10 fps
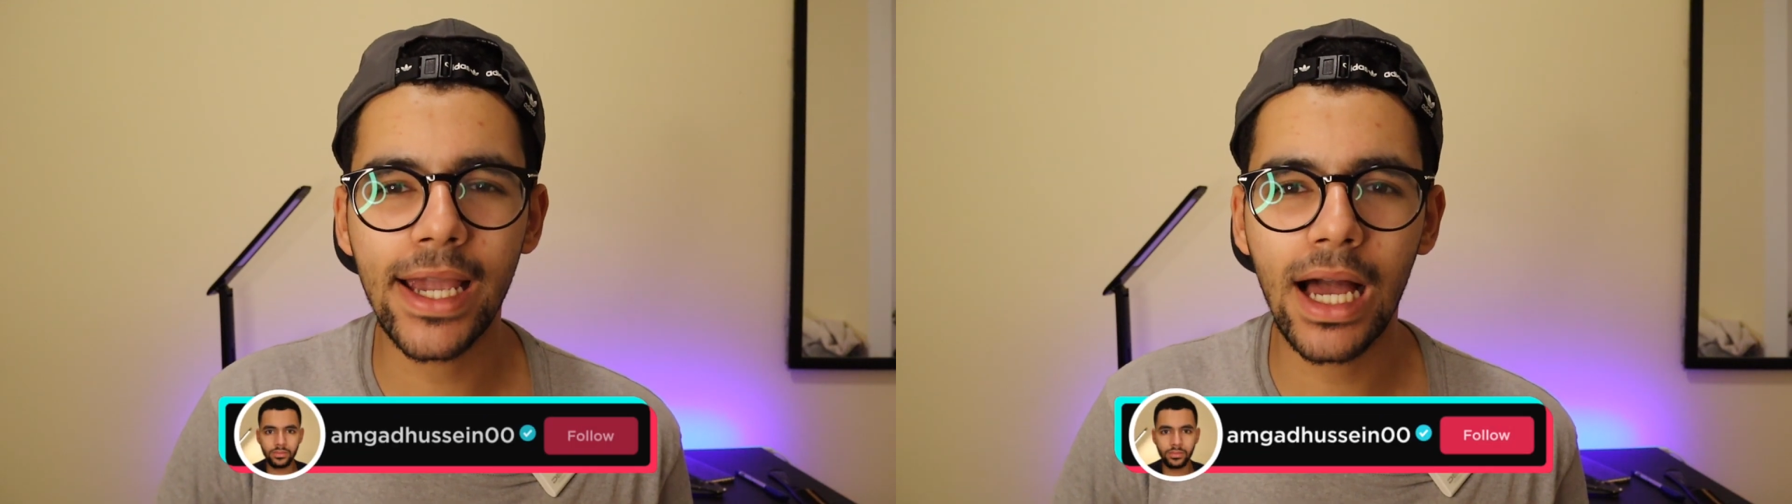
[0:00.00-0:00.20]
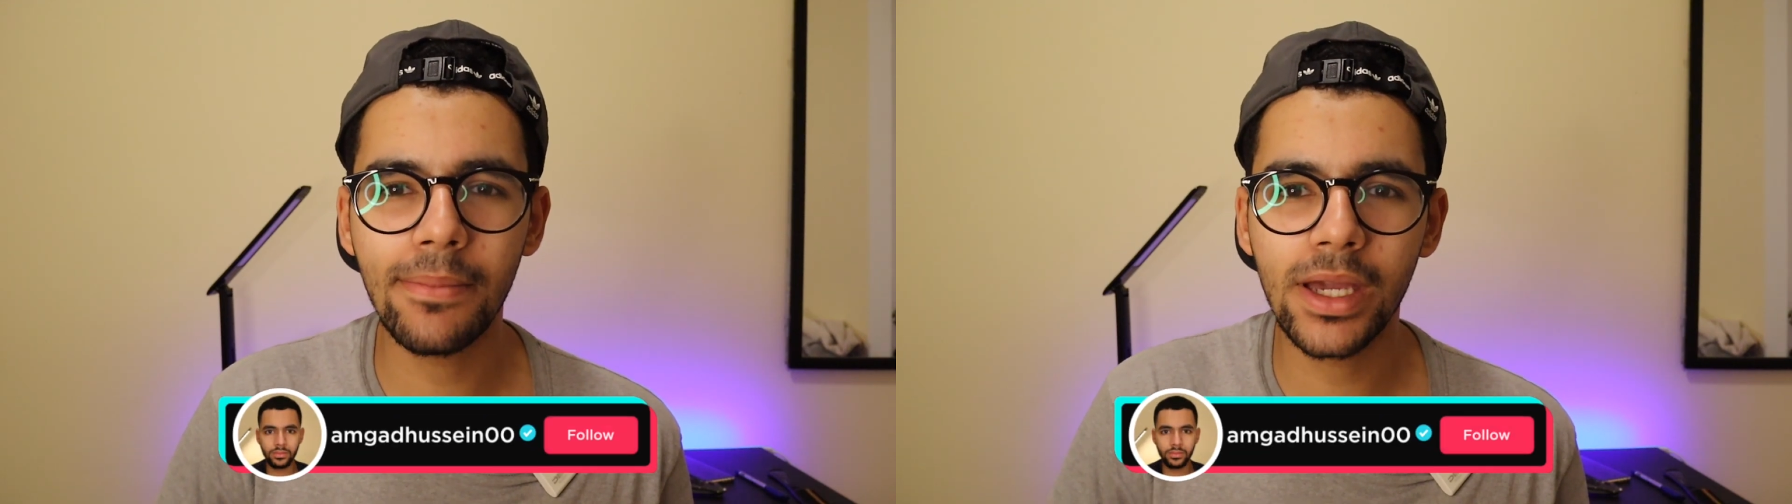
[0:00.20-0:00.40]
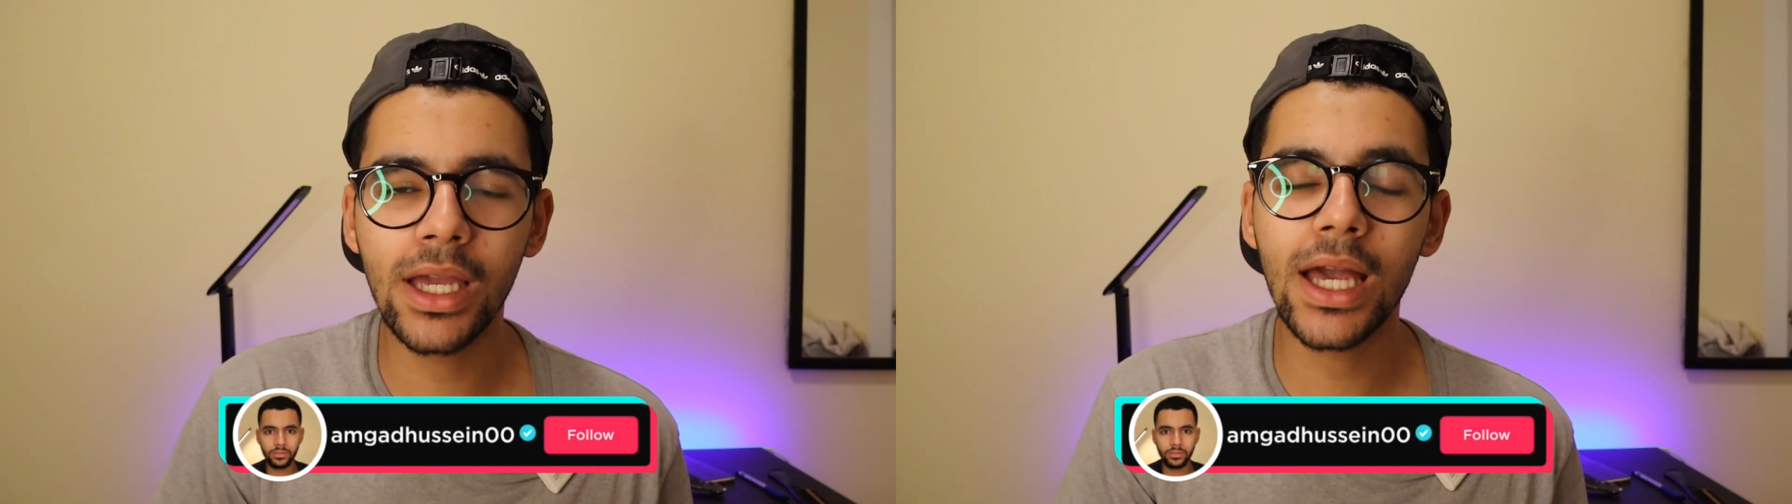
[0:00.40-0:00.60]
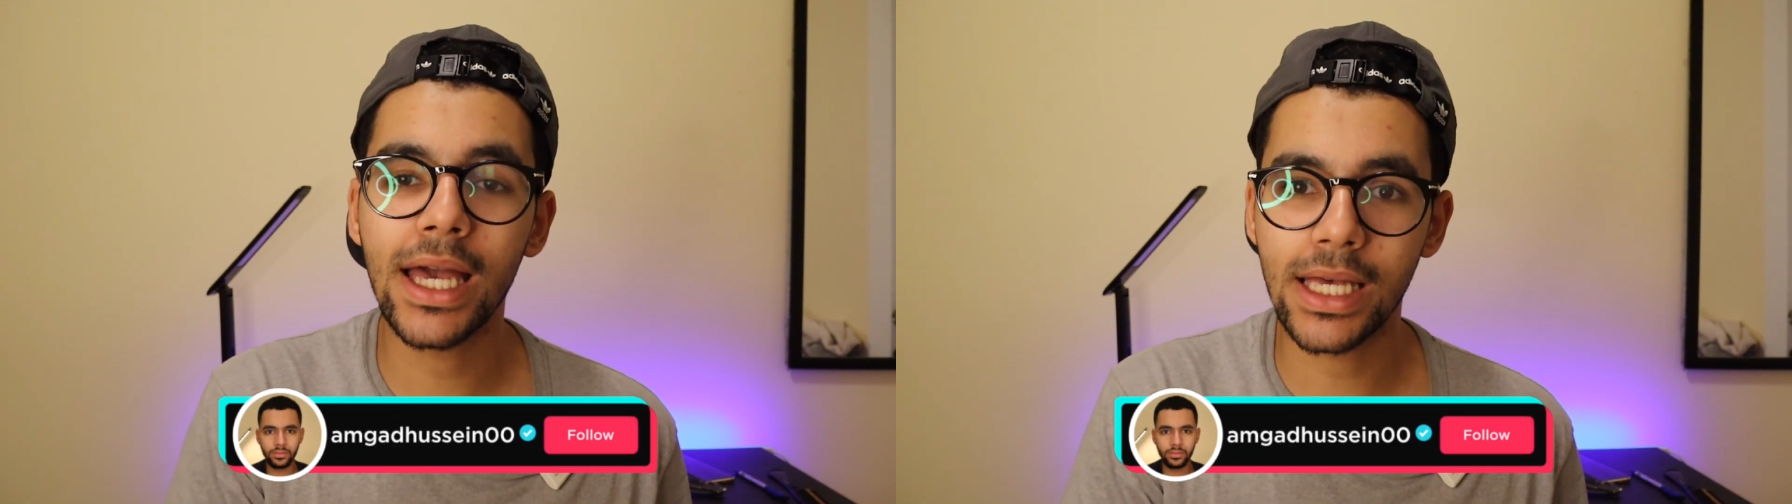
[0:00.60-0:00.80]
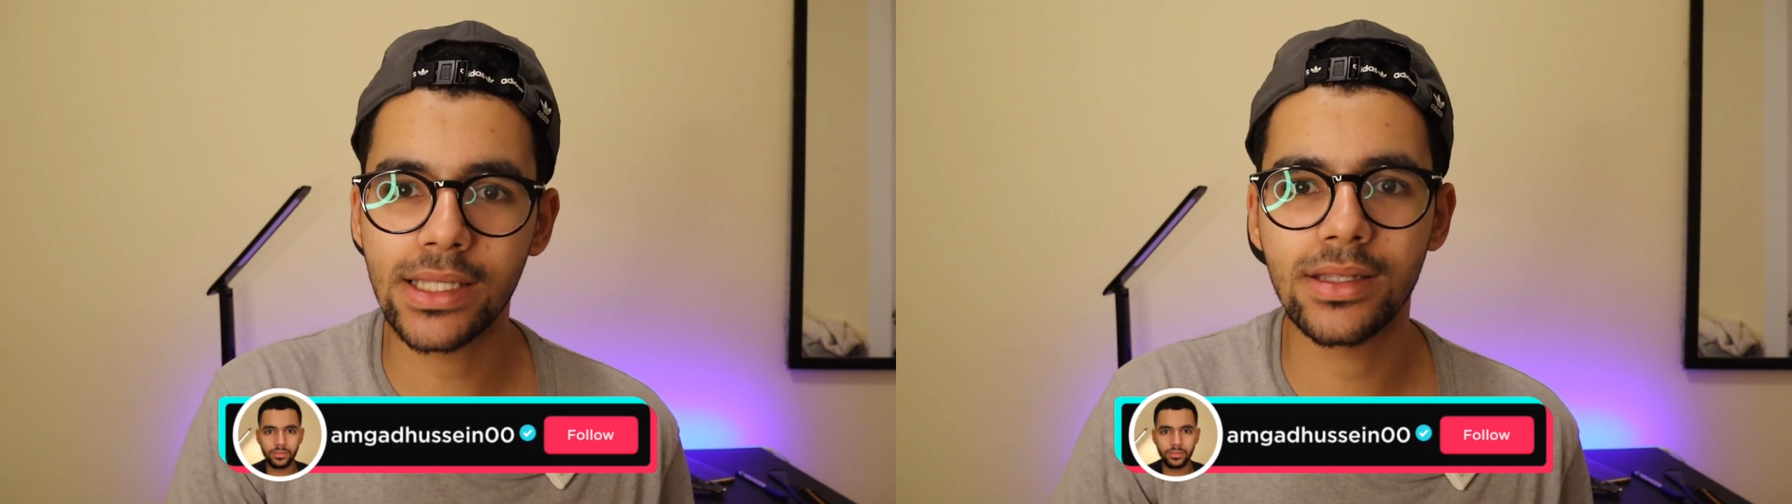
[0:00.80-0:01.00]
it coming,
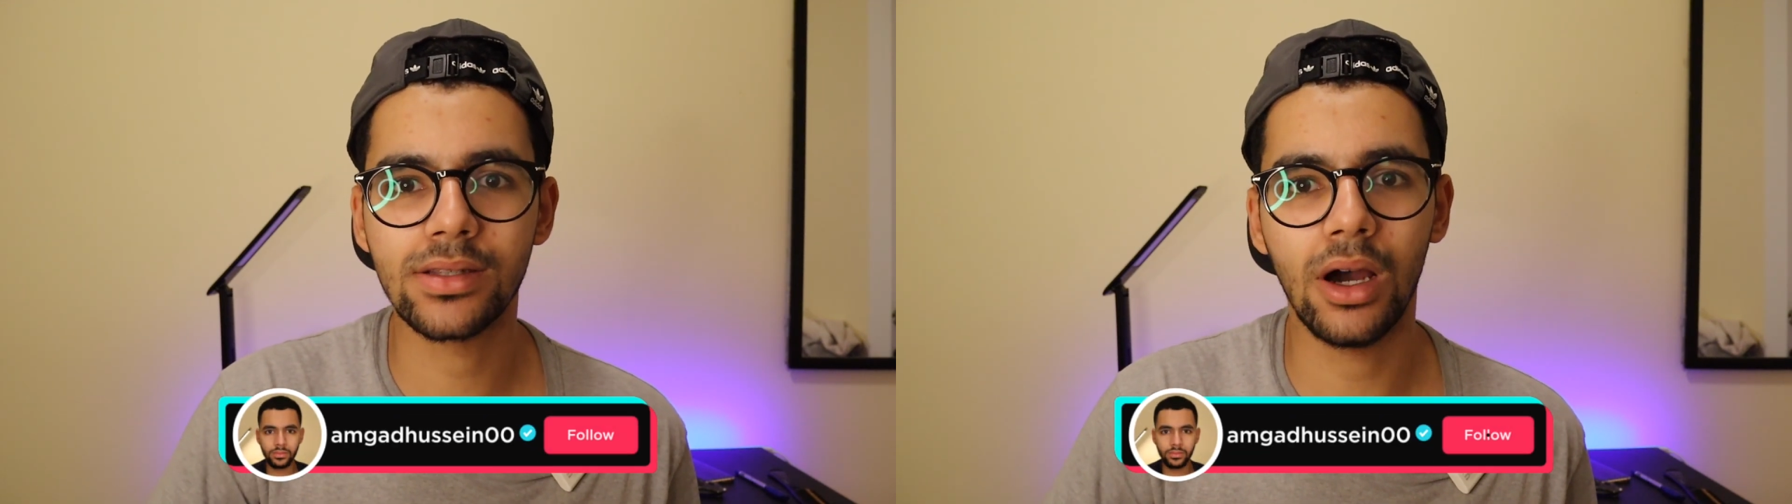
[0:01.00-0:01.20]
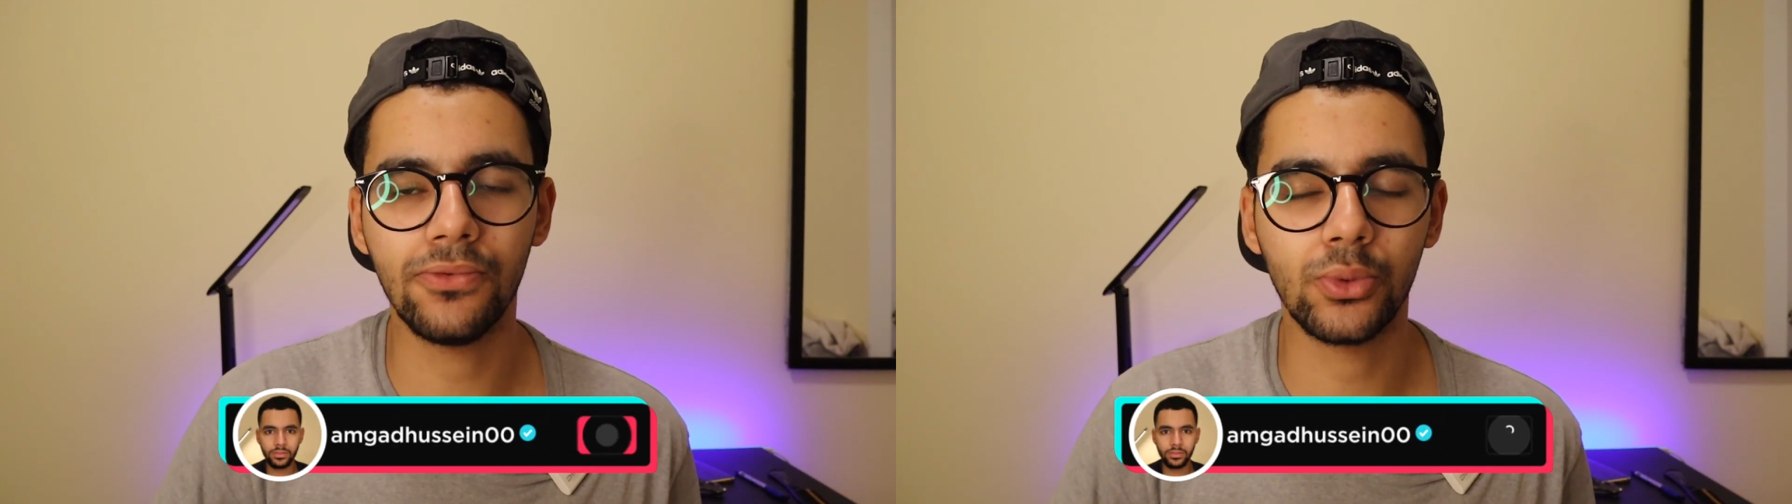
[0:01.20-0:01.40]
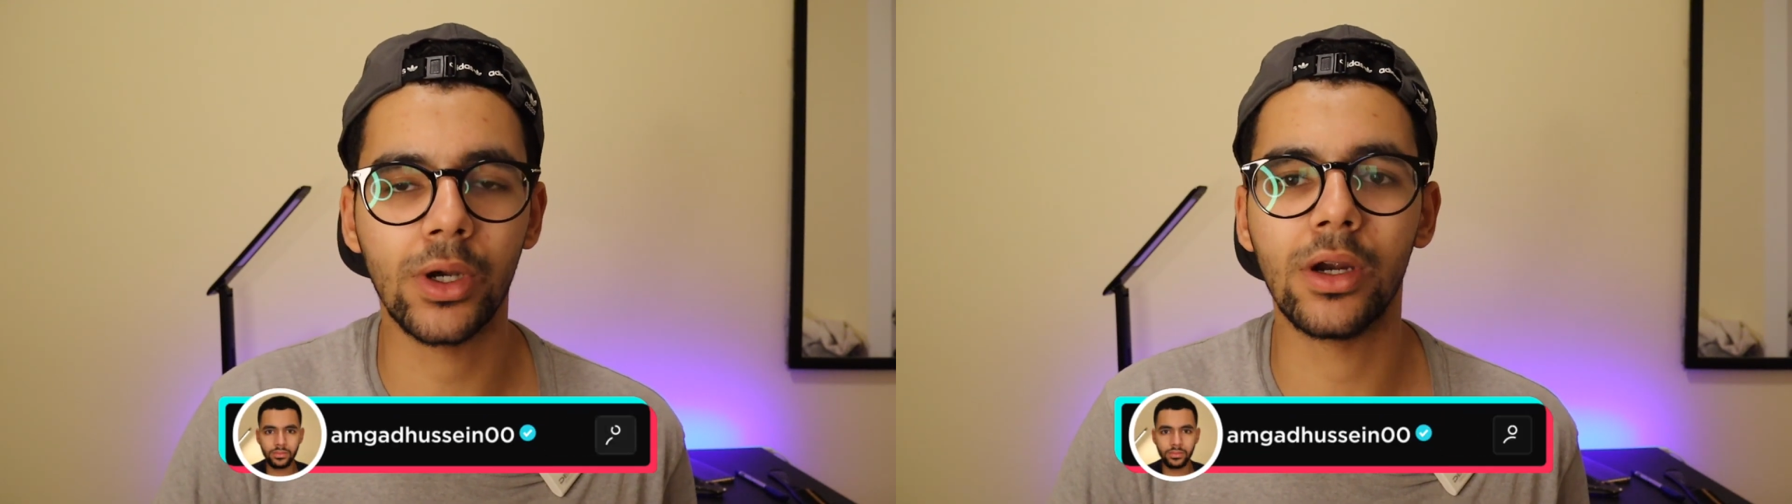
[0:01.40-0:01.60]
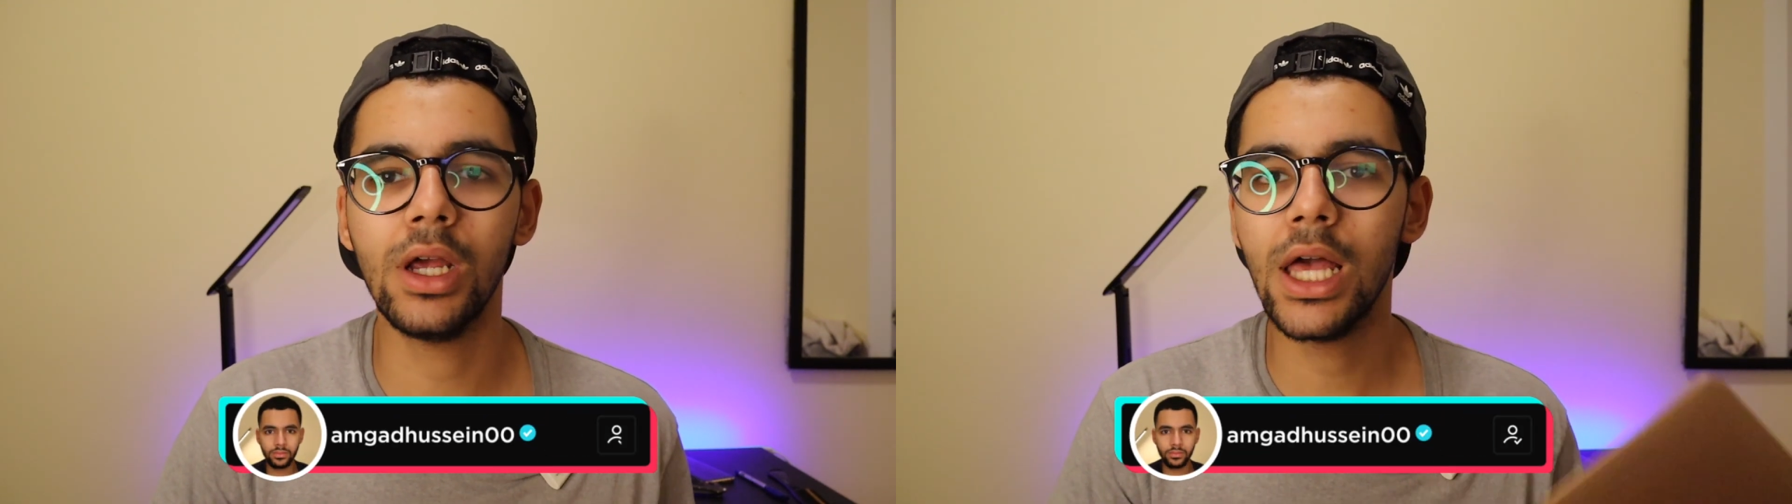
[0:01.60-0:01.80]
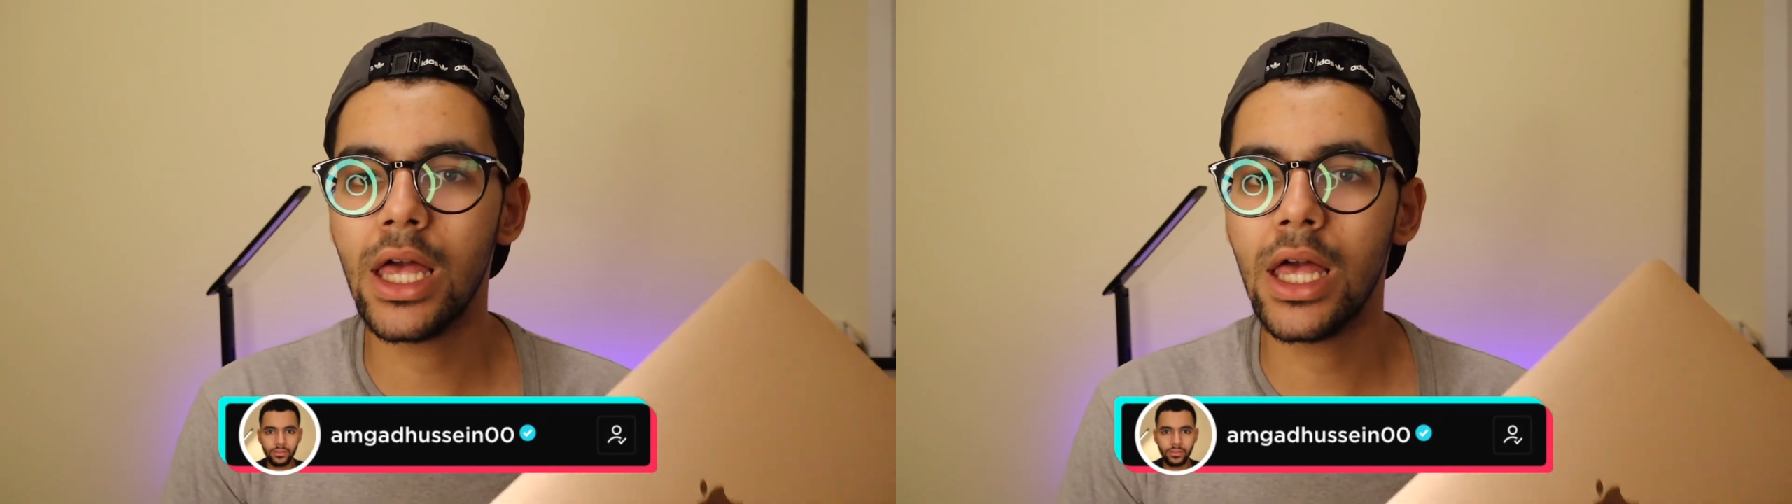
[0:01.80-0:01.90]
is the software.